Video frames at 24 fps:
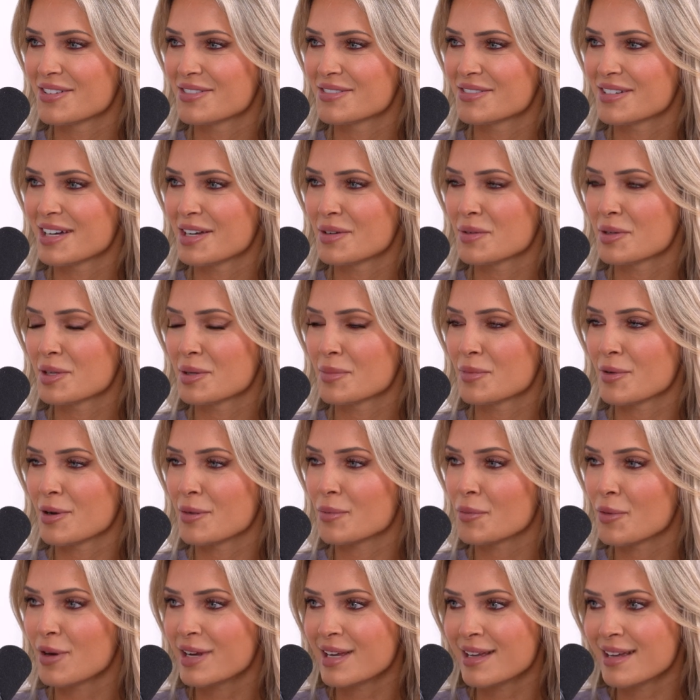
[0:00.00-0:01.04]
Well, I really
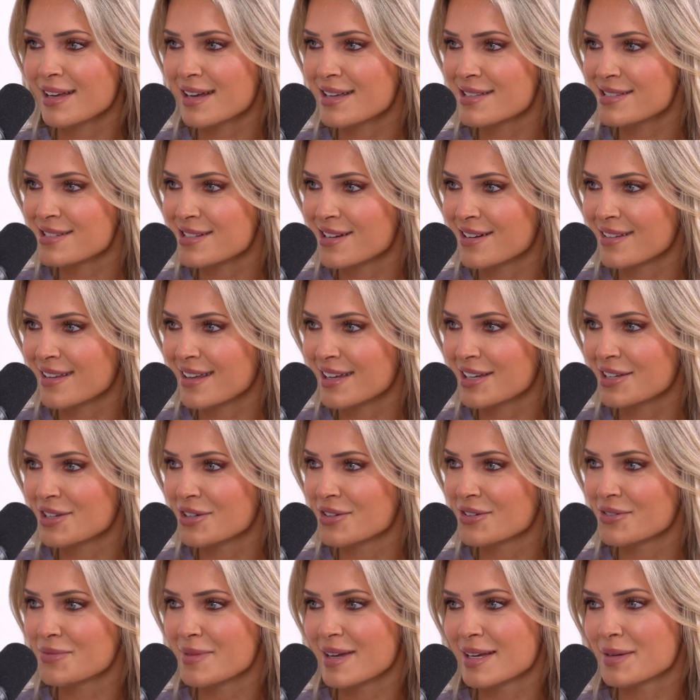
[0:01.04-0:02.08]
bringing guests on like
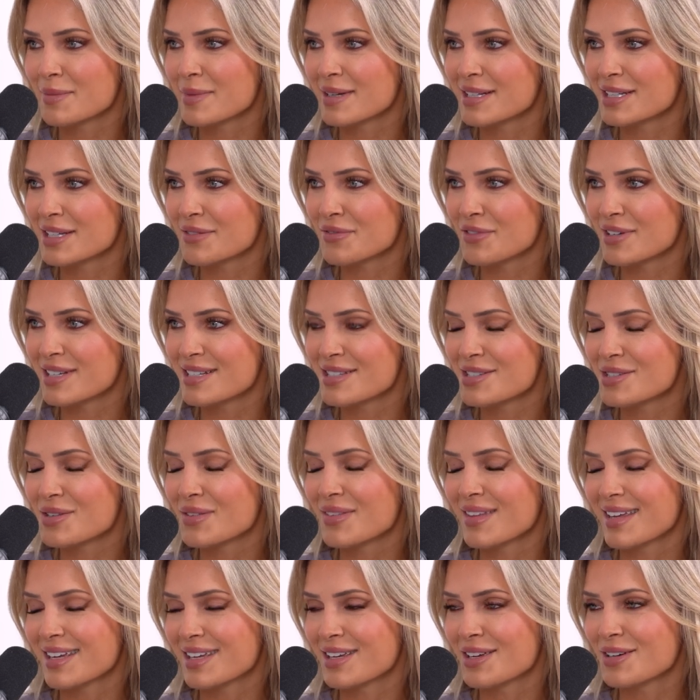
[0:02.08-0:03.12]
you make a big difference. So
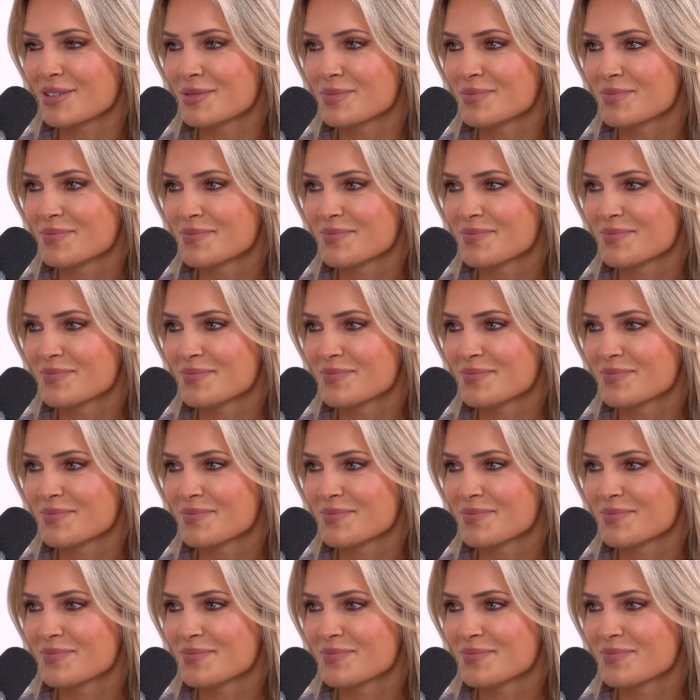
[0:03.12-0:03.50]
thank you.